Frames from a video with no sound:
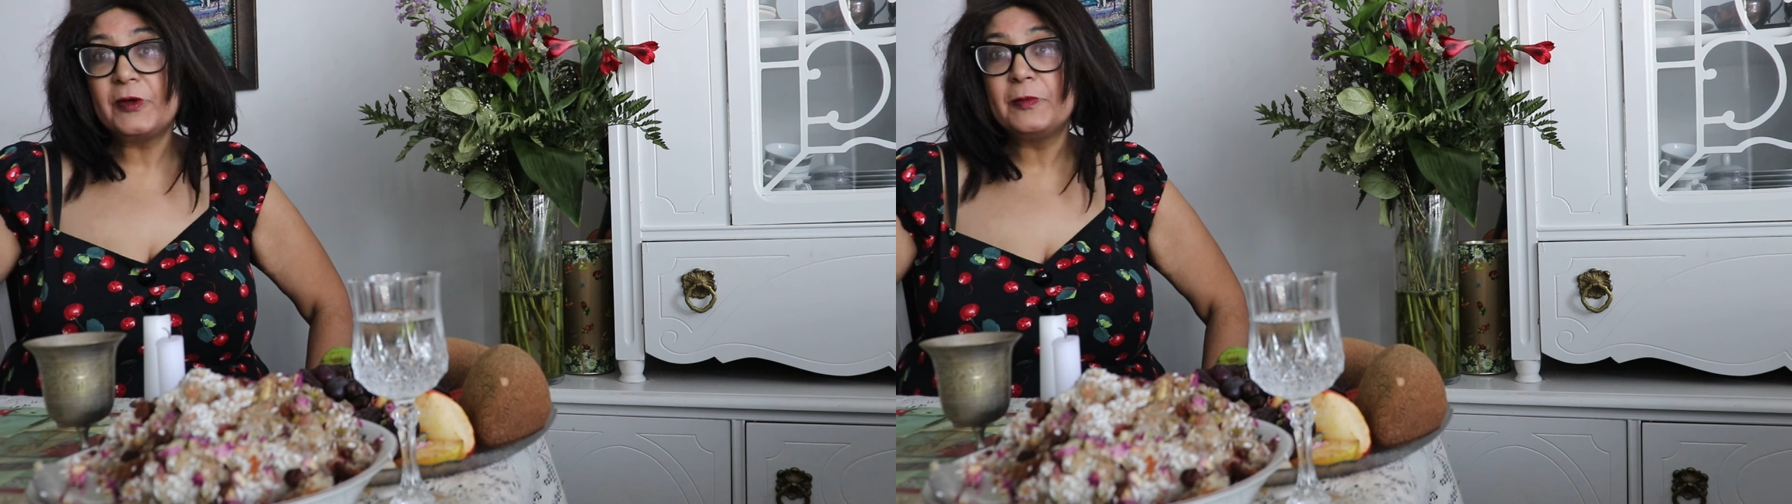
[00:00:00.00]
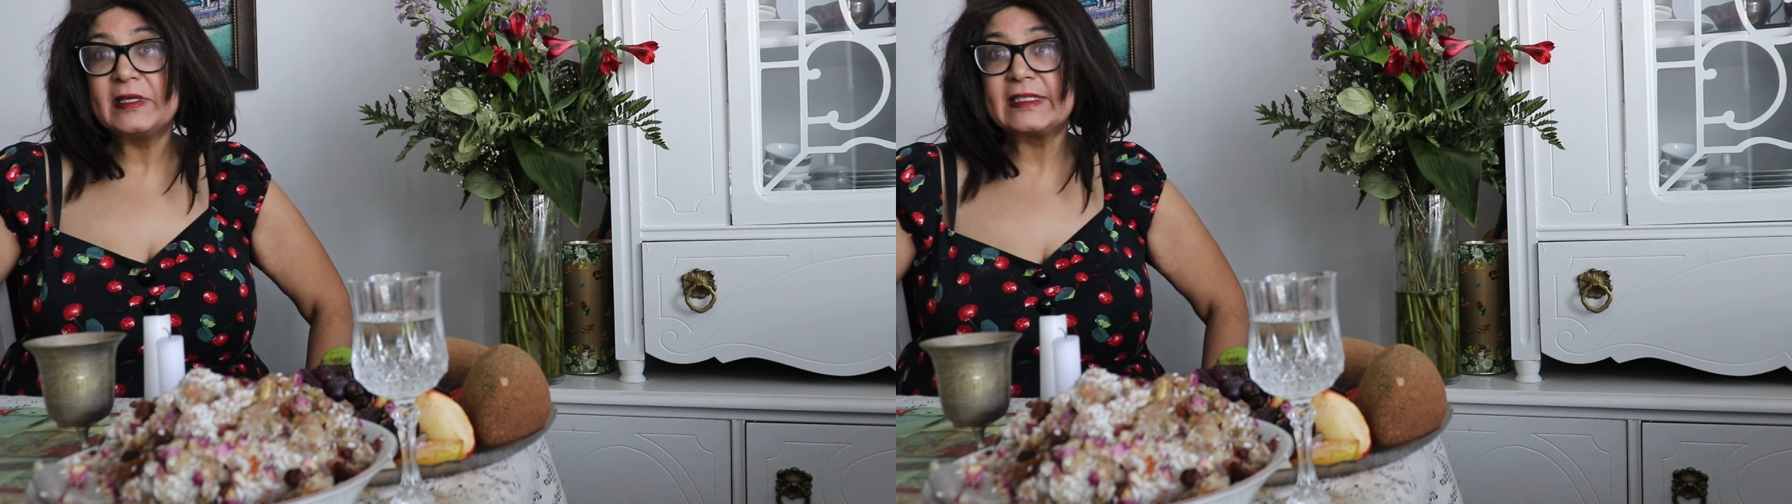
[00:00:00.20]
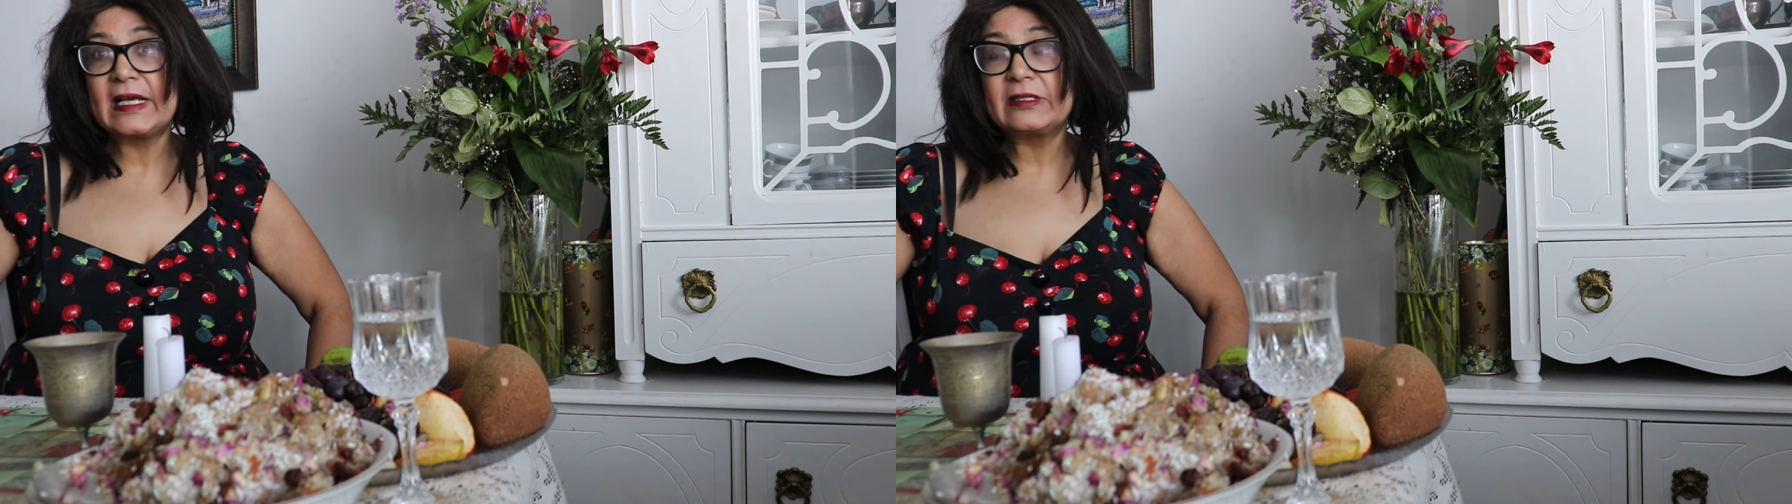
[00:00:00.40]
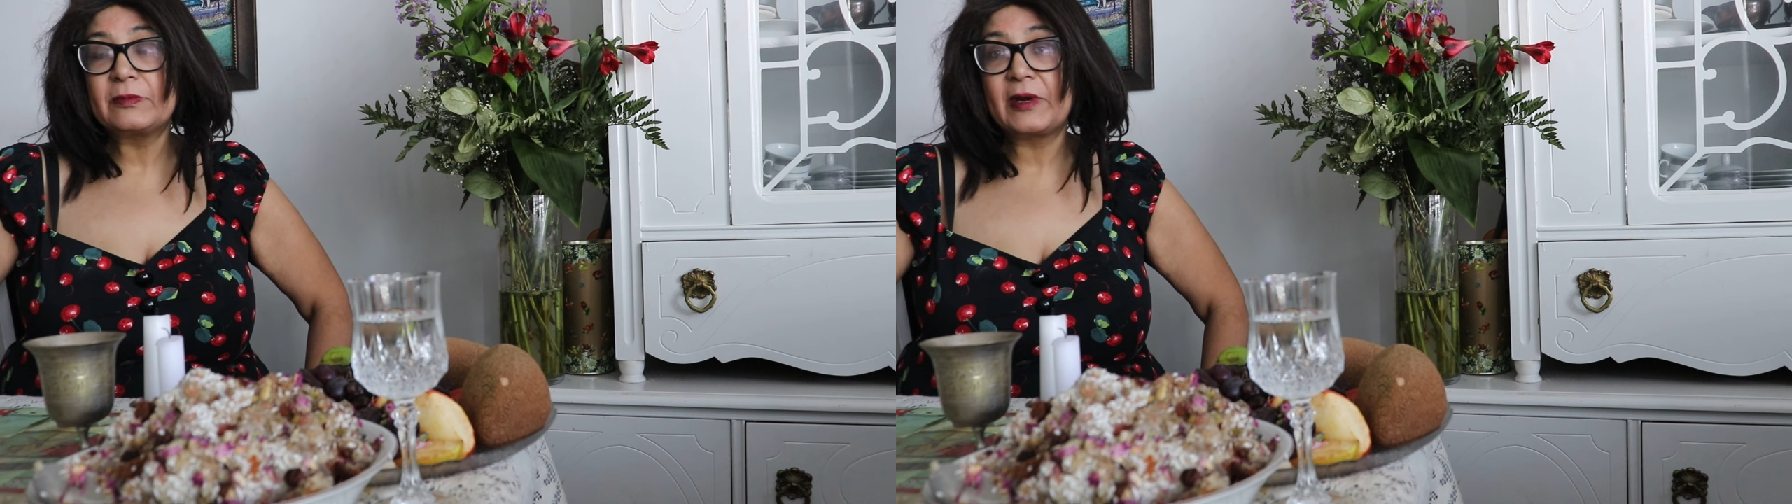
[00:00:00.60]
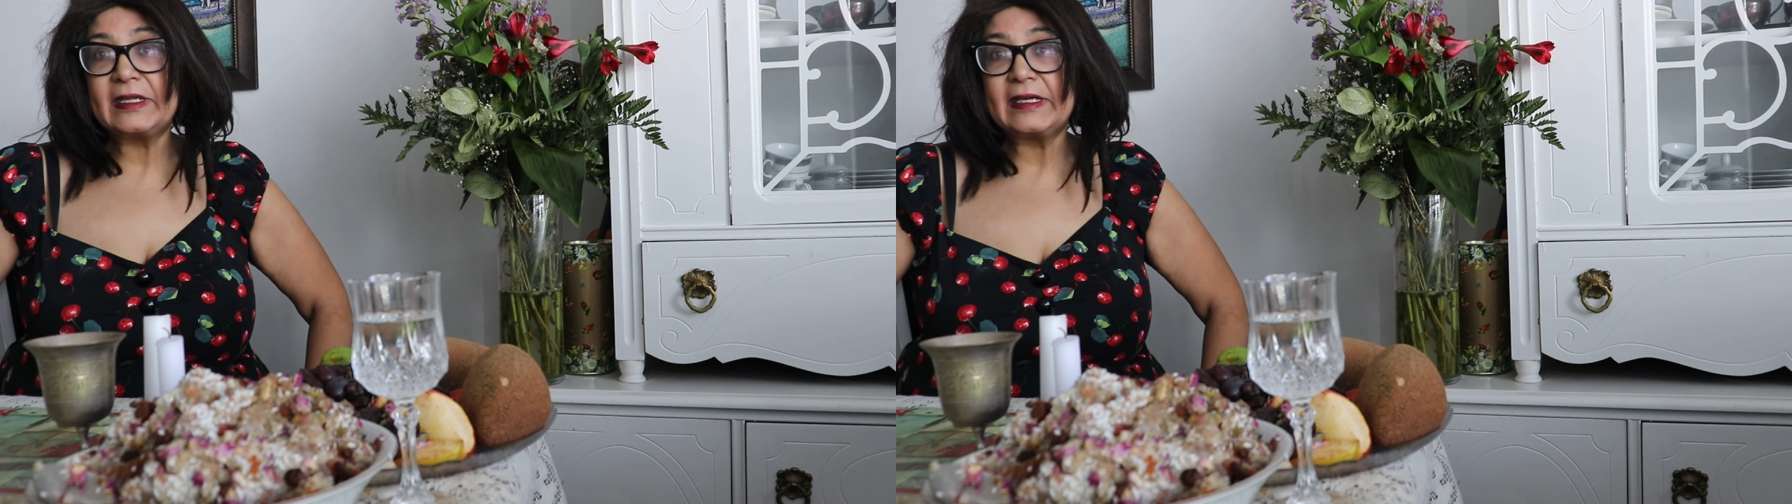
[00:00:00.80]
we'll be
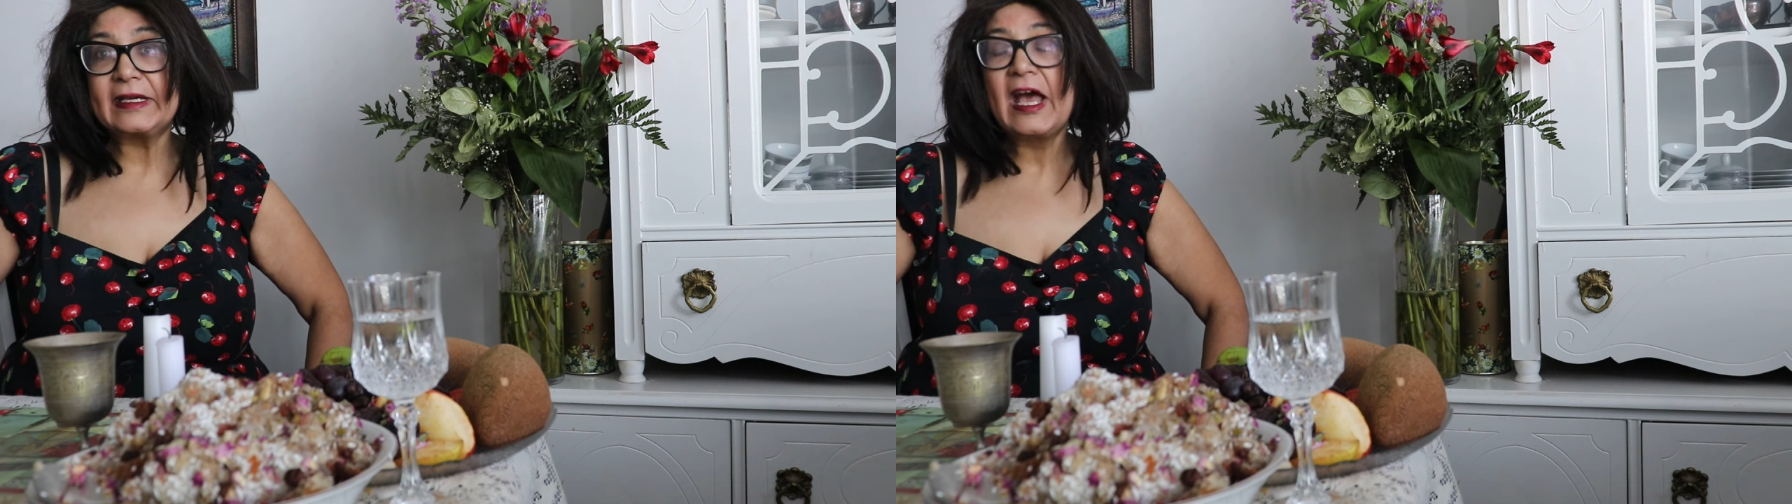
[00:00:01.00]
celebrating.